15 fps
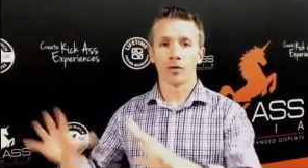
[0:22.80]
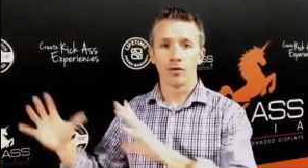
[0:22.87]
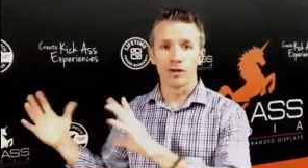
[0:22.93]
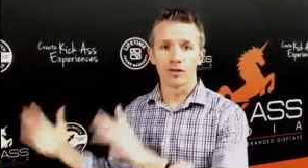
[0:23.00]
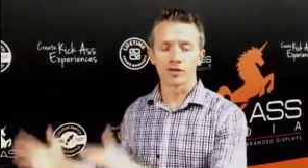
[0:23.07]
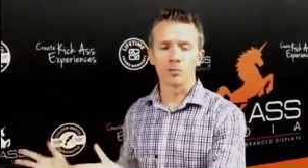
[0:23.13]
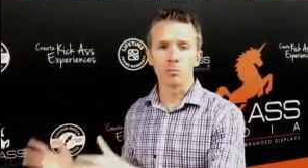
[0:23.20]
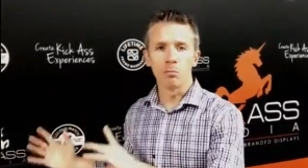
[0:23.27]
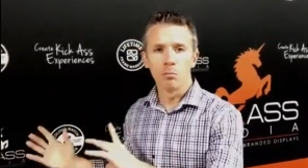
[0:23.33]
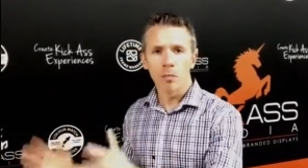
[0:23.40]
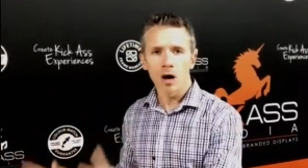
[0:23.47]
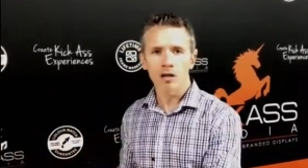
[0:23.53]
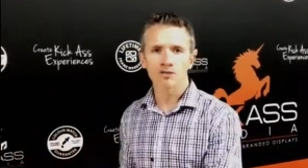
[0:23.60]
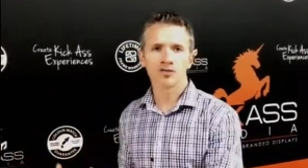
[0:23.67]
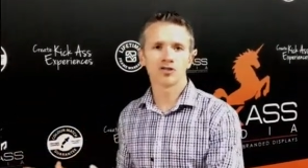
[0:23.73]
This
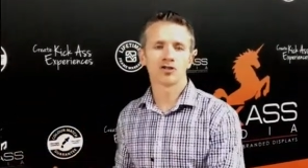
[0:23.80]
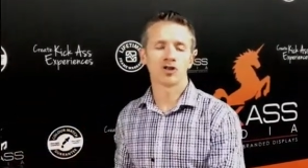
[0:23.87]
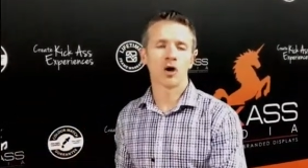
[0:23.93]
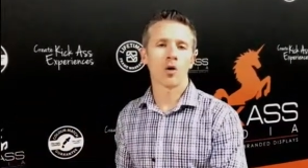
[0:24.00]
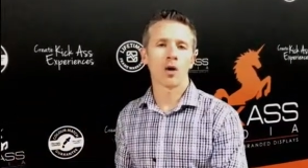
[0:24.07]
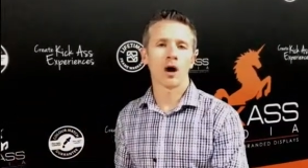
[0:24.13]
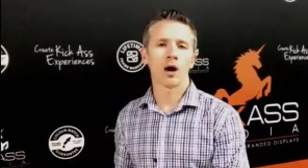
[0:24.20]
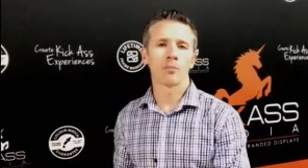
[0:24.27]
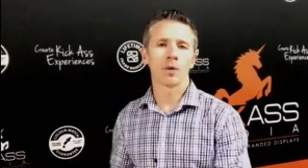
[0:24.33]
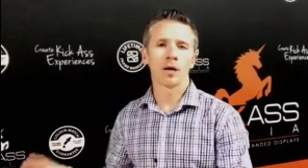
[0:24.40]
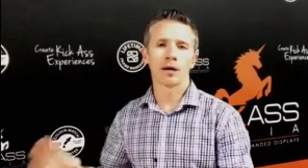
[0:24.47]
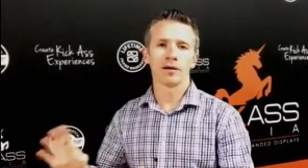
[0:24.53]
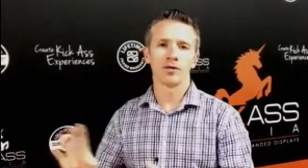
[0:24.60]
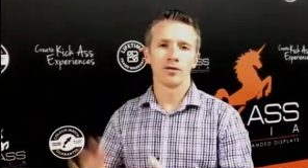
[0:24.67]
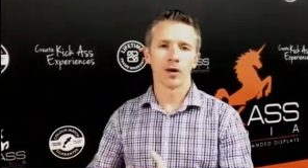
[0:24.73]
must show up,
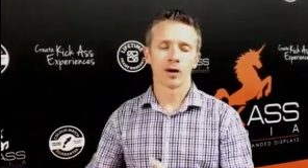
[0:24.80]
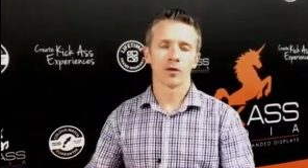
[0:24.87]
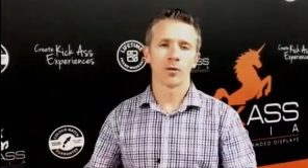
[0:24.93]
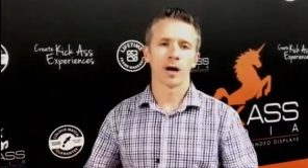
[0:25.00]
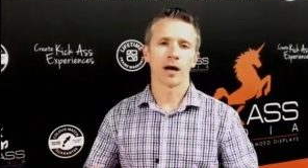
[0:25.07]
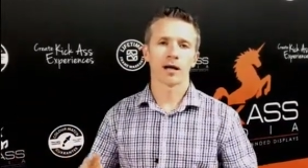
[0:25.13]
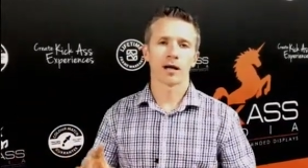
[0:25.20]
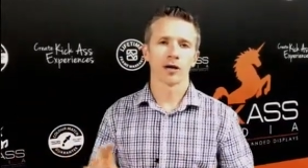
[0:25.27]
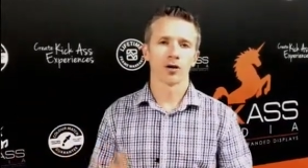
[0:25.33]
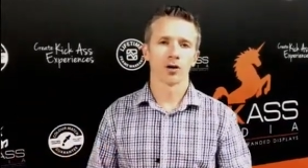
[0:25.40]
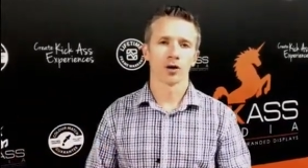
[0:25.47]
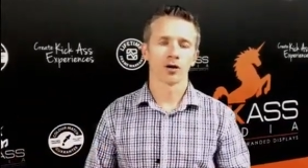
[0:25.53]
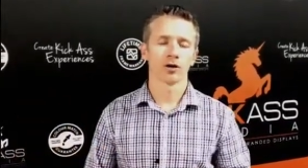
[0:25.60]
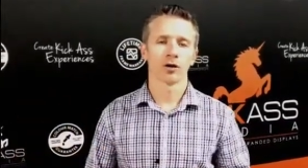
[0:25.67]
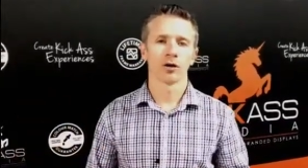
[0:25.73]
done right, and
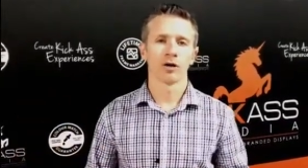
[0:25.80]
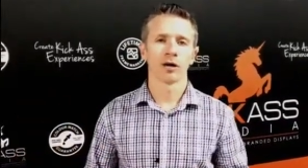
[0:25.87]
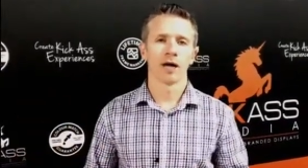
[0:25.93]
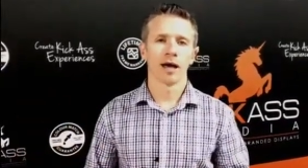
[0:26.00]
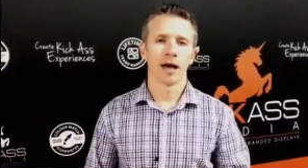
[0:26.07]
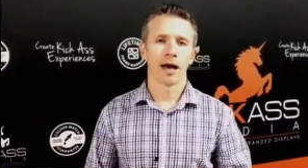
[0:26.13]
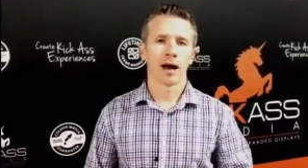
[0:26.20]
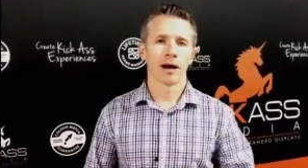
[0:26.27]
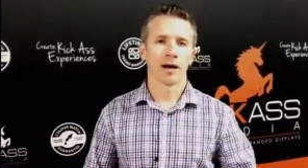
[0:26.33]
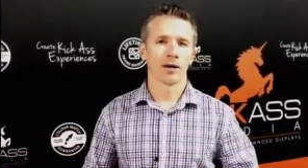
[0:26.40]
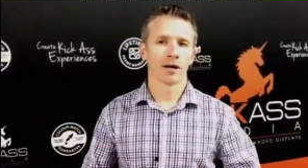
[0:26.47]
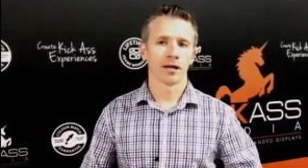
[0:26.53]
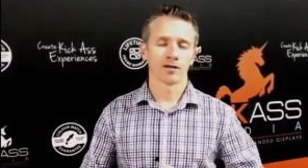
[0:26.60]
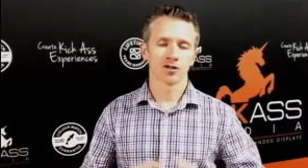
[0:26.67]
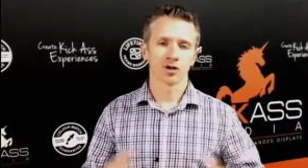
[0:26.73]
look good.
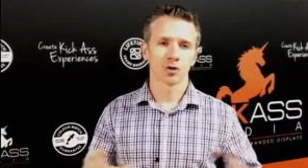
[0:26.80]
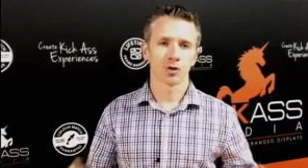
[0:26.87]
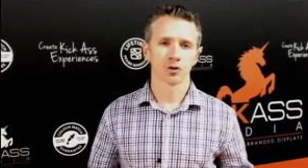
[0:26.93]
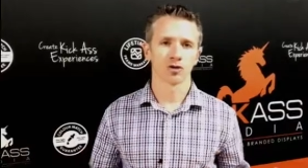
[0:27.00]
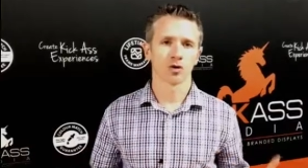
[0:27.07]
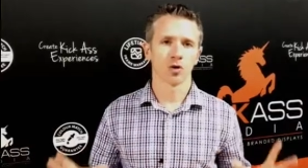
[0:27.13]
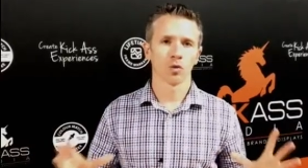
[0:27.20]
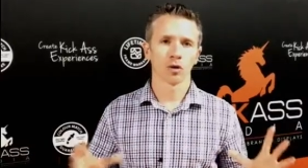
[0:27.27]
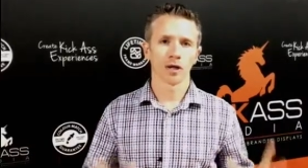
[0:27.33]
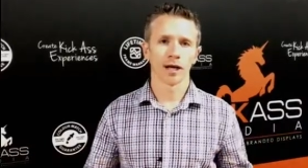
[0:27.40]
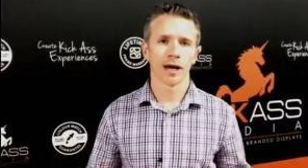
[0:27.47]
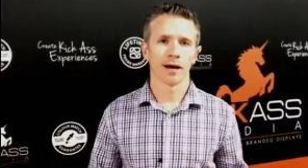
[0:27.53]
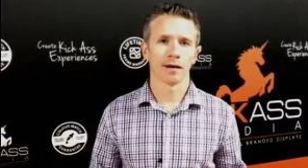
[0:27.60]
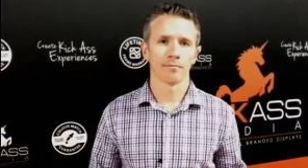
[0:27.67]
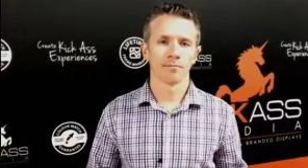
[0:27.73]
It's crucial. We
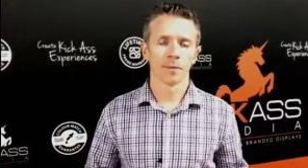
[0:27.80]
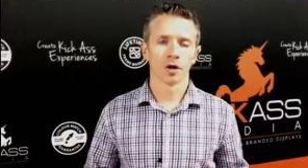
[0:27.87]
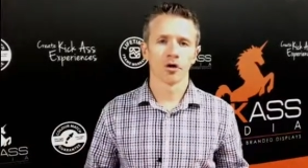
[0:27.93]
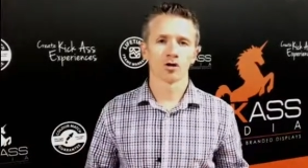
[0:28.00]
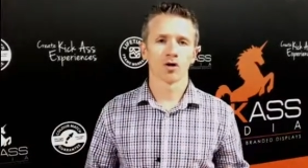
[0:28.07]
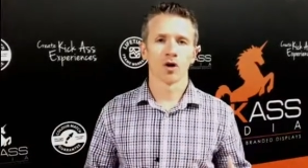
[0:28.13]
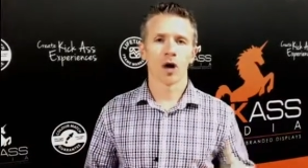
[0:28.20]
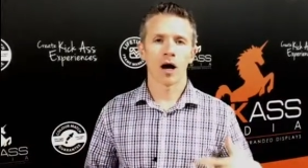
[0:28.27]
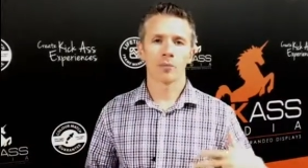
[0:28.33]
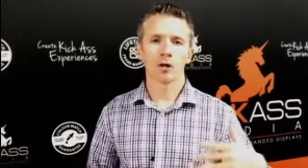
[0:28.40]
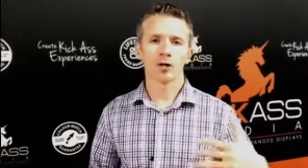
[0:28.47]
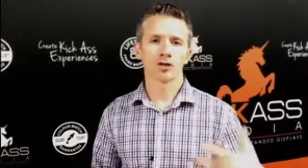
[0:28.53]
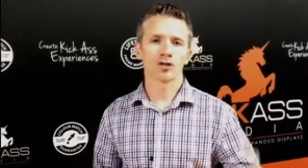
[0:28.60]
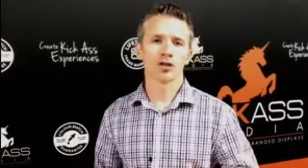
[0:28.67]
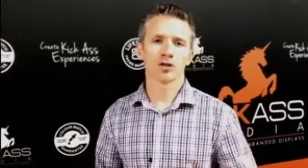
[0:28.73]
get it. So I'm
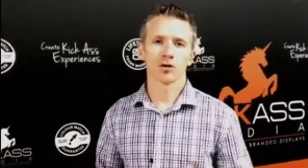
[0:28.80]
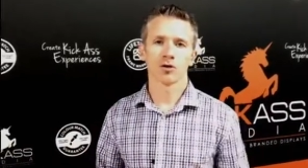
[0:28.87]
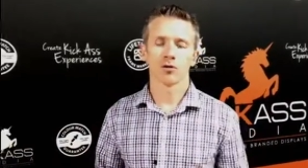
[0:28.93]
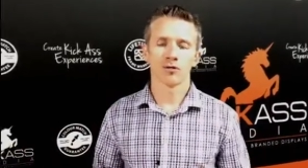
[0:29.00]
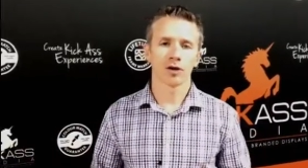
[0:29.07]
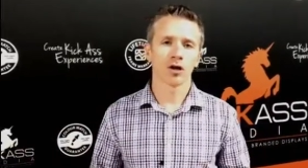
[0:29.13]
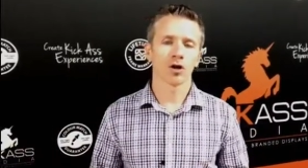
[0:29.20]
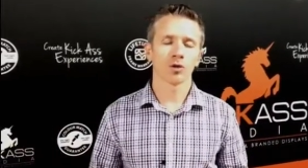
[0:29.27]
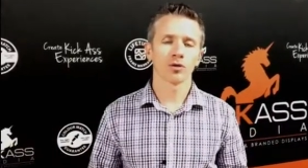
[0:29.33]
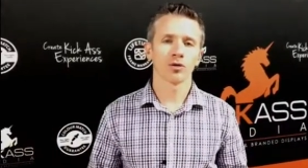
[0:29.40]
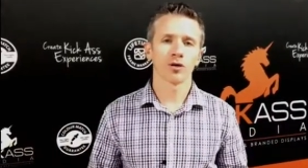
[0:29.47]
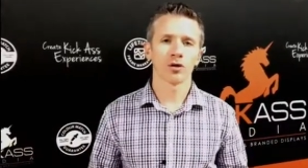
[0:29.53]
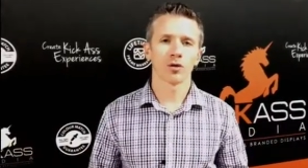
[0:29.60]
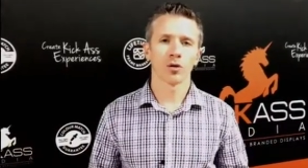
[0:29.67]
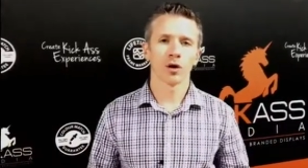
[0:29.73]
here to share a little video with
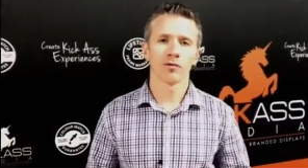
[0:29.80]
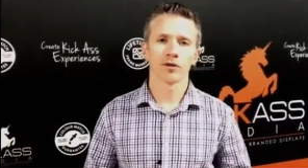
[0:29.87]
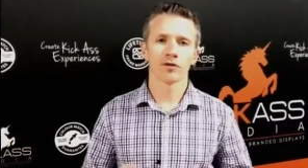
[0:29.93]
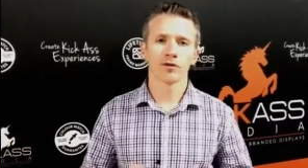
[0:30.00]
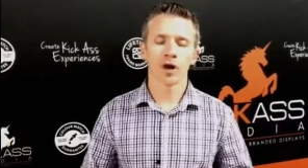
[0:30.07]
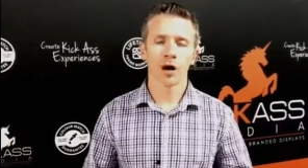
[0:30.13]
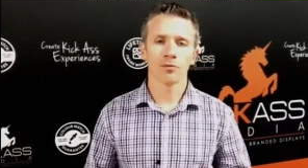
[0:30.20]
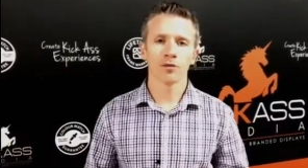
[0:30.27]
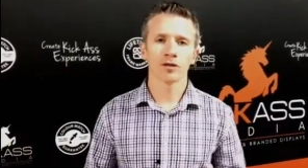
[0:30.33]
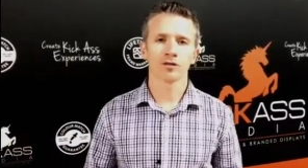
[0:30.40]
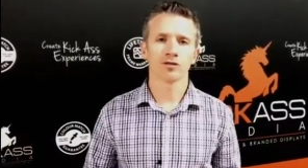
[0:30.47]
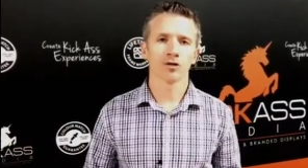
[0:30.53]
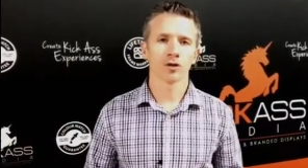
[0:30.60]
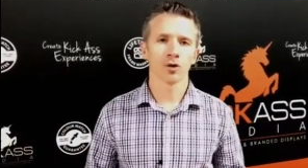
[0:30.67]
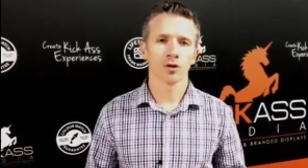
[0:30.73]
you of the top
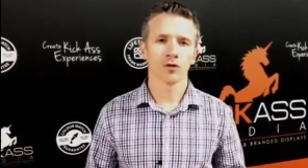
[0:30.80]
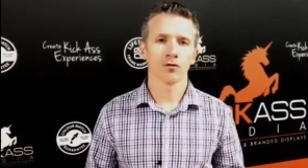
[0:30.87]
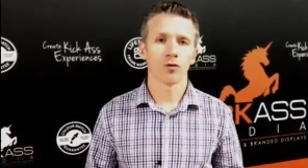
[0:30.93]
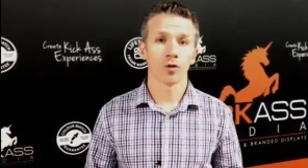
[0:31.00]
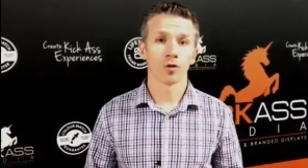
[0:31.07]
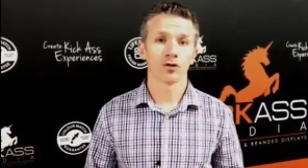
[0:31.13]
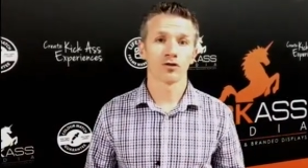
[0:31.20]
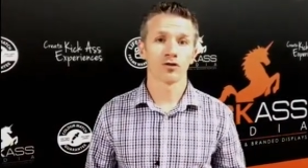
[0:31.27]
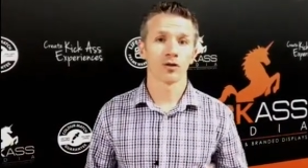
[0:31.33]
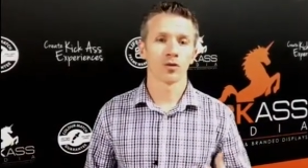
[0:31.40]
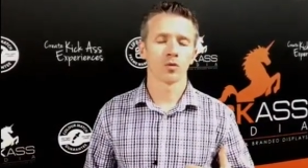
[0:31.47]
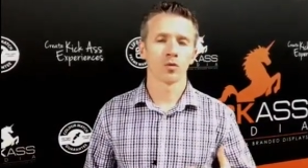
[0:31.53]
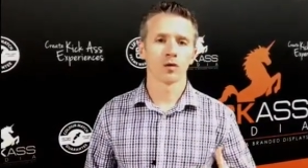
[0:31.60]
things to look for so that